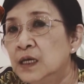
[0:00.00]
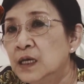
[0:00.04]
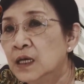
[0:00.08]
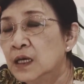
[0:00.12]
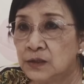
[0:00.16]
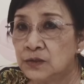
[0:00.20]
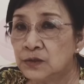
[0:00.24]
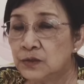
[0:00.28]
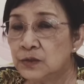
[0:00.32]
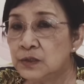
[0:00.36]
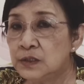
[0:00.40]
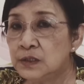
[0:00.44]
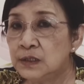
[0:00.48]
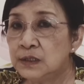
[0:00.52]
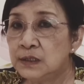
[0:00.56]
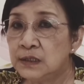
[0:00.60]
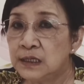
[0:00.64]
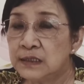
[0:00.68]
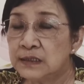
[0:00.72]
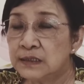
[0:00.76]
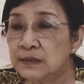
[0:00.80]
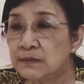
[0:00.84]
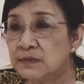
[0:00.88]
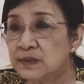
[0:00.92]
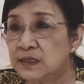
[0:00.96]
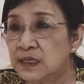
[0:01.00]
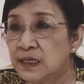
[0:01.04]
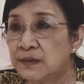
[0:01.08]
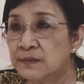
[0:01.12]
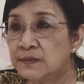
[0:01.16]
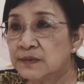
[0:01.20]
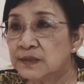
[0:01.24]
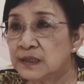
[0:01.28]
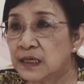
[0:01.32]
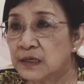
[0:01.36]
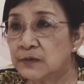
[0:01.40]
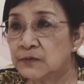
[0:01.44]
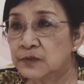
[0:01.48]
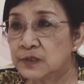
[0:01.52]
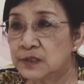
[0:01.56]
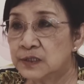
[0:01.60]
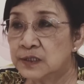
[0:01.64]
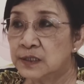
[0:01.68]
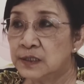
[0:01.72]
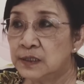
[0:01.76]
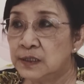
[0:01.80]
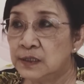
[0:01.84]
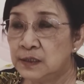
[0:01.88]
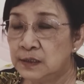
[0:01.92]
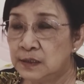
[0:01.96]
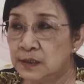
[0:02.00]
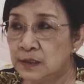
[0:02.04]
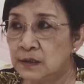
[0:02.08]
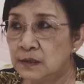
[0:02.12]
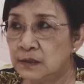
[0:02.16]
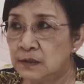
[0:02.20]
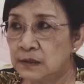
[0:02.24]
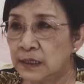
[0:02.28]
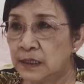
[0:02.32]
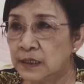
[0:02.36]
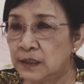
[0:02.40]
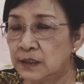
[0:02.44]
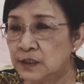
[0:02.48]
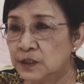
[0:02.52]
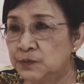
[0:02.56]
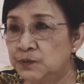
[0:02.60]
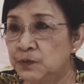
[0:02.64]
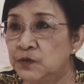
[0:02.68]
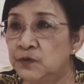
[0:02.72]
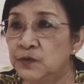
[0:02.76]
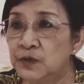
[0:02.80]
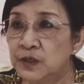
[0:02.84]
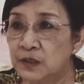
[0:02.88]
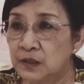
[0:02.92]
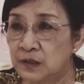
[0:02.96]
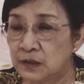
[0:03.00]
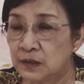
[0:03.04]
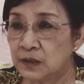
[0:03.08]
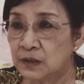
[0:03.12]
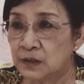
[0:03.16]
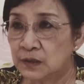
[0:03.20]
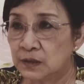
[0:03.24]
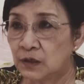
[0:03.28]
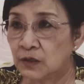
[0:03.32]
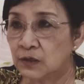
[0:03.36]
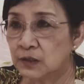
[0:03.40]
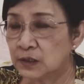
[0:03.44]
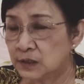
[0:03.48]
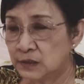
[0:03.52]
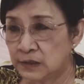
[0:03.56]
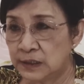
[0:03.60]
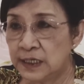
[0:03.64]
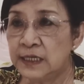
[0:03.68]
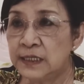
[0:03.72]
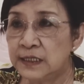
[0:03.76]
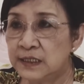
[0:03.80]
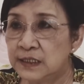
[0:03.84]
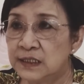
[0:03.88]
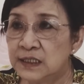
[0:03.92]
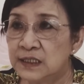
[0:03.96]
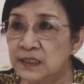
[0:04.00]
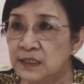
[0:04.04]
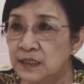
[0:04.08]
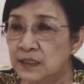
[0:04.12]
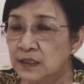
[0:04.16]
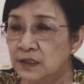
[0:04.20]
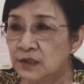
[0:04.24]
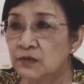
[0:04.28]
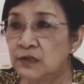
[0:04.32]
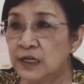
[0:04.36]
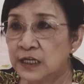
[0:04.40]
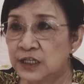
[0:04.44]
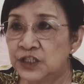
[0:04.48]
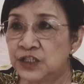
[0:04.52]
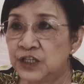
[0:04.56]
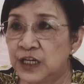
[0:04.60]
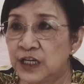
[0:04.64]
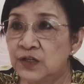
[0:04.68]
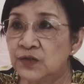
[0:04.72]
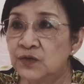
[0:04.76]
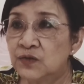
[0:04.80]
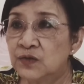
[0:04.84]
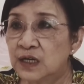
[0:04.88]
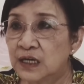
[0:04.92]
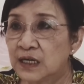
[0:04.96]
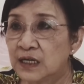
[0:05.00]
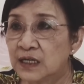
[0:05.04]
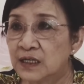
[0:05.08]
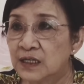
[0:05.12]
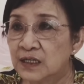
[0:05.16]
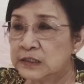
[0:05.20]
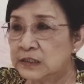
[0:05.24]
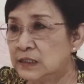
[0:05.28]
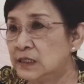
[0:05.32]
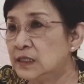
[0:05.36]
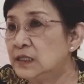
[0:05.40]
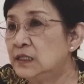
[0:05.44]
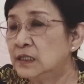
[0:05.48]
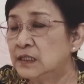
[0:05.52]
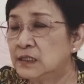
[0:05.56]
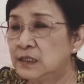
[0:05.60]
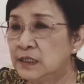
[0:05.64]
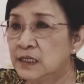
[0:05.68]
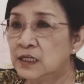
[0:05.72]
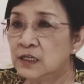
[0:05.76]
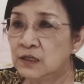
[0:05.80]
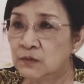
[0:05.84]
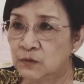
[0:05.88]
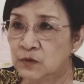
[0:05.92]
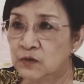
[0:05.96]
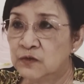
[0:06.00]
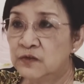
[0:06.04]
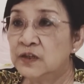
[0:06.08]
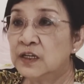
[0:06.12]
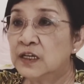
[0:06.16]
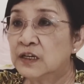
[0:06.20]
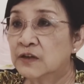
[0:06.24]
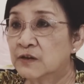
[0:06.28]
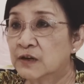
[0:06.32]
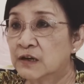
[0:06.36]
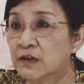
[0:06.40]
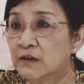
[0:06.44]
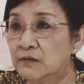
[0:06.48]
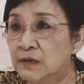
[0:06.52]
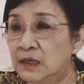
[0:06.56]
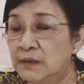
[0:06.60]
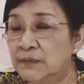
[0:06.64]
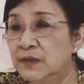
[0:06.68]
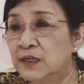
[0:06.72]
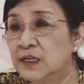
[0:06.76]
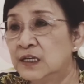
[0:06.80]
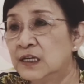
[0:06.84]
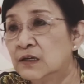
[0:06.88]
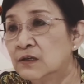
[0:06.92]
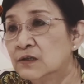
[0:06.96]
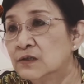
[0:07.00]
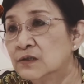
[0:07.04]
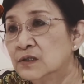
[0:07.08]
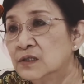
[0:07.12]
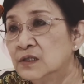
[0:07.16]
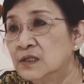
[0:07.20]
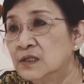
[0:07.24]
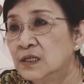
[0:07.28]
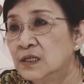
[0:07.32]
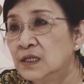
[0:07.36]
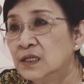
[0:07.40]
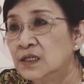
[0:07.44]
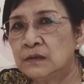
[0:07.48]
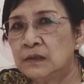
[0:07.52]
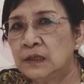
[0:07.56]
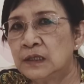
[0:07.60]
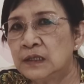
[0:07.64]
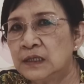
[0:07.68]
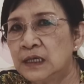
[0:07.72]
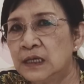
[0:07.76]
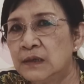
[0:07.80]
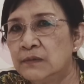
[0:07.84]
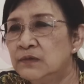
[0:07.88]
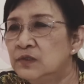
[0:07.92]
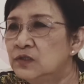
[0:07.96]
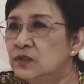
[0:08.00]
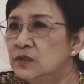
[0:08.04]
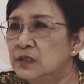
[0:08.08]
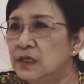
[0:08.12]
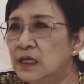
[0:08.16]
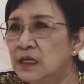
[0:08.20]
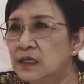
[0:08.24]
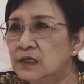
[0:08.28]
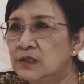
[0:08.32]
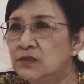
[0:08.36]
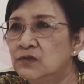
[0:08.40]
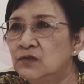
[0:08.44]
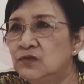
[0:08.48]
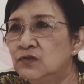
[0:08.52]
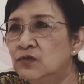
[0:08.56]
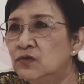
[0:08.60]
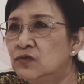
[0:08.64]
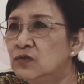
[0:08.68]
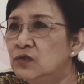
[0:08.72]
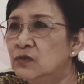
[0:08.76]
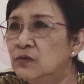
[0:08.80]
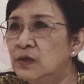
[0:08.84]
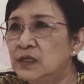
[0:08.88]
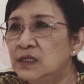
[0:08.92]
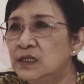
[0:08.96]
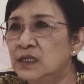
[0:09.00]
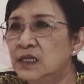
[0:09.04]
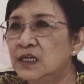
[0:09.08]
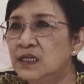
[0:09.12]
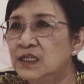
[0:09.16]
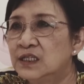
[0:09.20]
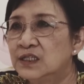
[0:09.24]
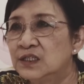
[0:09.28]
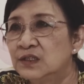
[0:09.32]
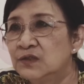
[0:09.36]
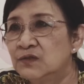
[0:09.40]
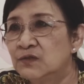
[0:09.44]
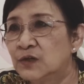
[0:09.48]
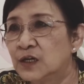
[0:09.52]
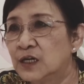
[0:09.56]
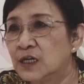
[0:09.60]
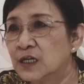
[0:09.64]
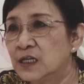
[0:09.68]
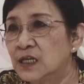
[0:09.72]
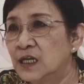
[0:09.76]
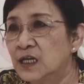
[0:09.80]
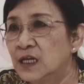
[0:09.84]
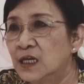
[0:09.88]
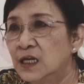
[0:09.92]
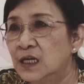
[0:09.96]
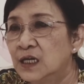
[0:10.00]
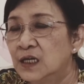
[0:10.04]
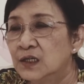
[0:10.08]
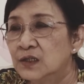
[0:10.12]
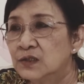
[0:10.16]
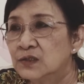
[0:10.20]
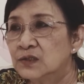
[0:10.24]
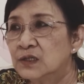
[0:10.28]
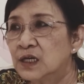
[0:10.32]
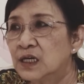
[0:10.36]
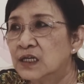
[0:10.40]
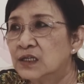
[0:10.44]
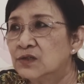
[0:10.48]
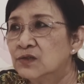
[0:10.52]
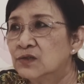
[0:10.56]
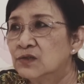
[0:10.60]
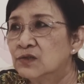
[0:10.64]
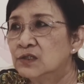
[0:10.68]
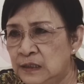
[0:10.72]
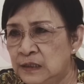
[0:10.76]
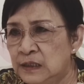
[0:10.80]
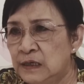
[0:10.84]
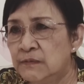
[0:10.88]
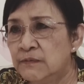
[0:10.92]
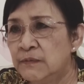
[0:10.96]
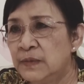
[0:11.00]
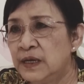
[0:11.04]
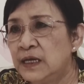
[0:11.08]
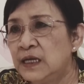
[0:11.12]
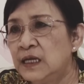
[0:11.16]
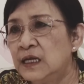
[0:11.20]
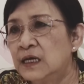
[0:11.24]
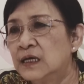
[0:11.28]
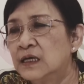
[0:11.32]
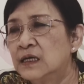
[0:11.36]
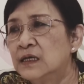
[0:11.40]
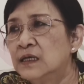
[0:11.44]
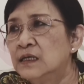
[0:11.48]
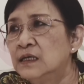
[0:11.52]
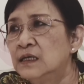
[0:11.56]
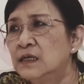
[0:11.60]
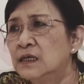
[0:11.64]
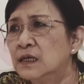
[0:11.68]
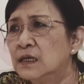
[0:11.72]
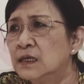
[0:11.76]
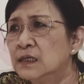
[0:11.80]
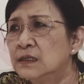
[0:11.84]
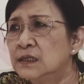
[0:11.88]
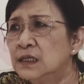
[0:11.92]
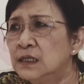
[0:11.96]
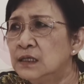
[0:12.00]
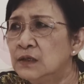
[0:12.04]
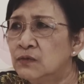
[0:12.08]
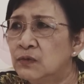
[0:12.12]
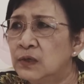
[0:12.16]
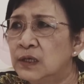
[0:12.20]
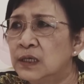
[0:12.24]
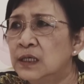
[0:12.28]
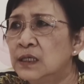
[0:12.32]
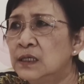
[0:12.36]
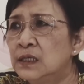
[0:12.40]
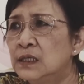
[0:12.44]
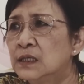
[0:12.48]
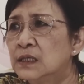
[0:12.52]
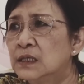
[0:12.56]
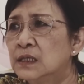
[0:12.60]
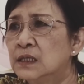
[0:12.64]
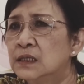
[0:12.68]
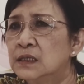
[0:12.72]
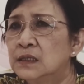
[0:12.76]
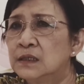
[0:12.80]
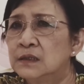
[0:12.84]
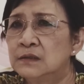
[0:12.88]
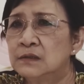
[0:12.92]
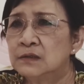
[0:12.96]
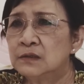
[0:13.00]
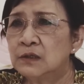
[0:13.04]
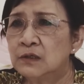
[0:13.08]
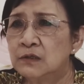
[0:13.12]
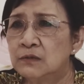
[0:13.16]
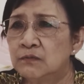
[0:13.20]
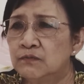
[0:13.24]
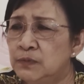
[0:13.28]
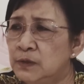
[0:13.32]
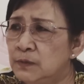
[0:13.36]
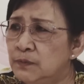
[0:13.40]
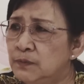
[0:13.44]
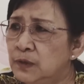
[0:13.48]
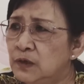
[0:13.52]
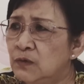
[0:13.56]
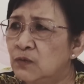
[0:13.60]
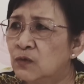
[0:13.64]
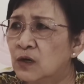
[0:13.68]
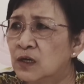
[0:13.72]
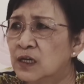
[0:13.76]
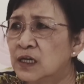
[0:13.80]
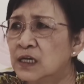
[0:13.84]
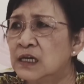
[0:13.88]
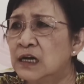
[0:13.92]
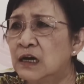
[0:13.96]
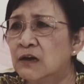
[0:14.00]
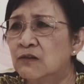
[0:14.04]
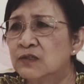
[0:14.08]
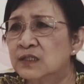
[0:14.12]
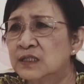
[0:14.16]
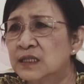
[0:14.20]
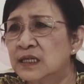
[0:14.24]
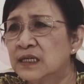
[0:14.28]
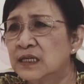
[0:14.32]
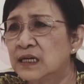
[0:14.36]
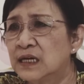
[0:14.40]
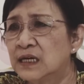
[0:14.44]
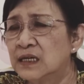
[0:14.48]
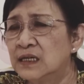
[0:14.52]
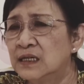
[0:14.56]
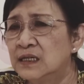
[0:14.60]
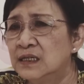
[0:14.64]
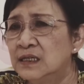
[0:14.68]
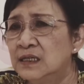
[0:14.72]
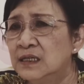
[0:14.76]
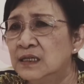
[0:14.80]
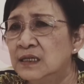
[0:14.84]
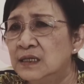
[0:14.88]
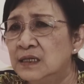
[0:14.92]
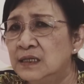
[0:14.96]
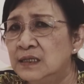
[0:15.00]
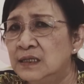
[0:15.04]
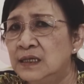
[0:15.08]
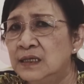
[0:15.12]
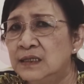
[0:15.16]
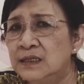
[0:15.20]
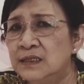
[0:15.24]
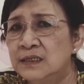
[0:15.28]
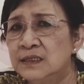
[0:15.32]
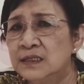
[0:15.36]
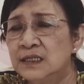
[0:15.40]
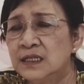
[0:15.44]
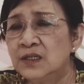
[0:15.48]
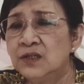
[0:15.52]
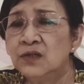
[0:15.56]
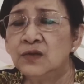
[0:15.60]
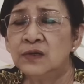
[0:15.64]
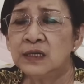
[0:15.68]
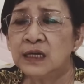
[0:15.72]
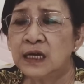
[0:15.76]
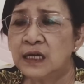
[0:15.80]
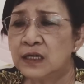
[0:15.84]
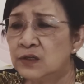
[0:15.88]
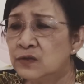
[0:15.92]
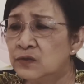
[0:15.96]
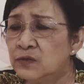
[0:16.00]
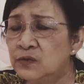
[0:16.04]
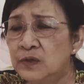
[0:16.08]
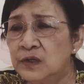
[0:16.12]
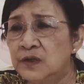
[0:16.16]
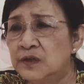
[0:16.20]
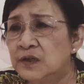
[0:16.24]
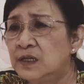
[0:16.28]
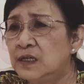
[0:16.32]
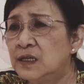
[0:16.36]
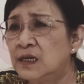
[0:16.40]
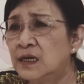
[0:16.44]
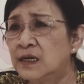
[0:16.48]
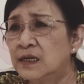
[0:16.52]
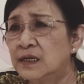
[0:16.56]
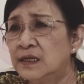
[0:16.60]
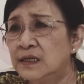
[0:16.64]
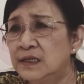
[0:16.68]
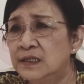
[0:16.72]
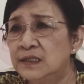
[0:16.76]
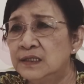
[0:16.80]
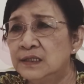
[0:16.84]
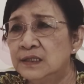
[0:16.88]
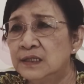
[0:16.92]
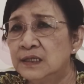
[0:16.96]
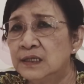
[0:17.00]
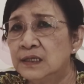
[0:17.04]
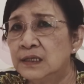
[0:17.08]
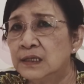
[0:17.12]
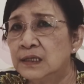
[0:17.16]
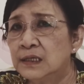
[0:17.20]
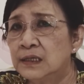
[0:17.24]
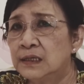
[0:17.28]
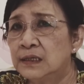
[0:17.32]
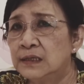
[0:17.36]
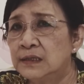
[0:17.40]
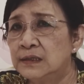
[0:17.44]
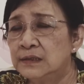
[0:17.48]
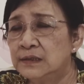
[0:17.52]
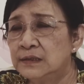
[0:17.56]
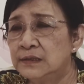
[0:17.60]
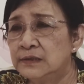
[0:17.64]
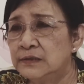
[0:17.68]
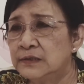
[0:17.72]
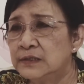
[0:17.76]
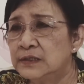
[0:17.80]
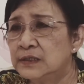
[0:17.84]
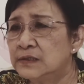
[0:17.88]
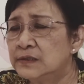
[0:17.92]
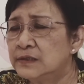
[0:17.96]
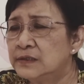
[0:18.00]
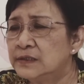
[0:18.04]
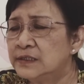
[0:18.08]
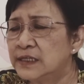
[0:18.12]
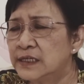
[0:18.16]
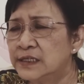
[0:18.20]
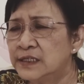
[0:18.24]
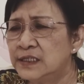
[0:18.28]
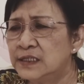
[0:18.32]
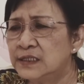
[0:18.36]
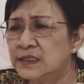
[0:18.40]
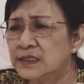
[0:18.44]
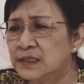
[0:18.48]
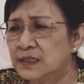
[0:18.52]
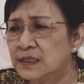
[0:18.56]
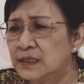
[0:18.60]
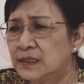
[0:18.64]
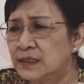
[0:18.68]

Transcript: So in the night, sometimes I would see like spirits or things, you know, like shadow lah. See the thing moving around up and down. The times young, you don't know what thing is it what. So I told the maid lah. I said, why got people walking outside ah? Then she said, no lah, don't worry lah. It's the Chinese